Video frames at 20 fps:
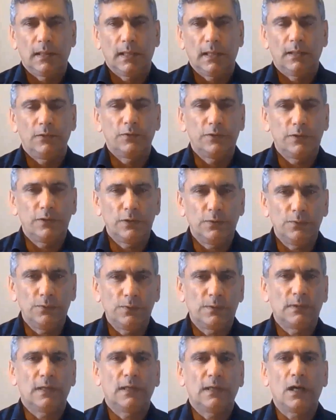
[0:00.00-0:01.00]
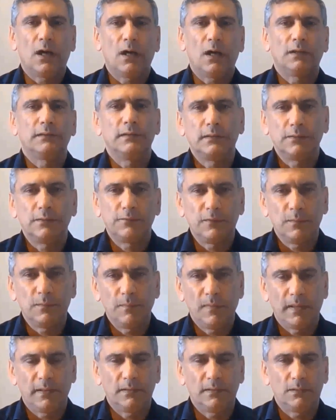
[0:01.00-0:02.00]
can reduce the cognitive
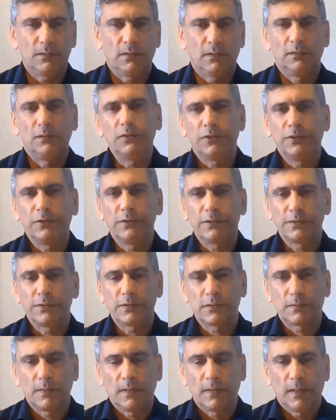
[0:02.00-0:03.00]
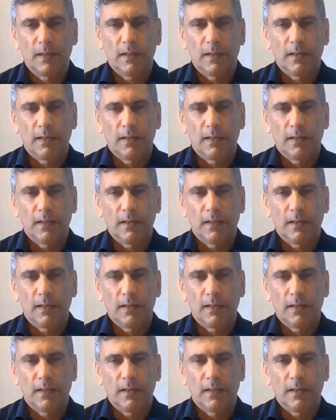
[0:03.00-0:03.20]
demand on learners'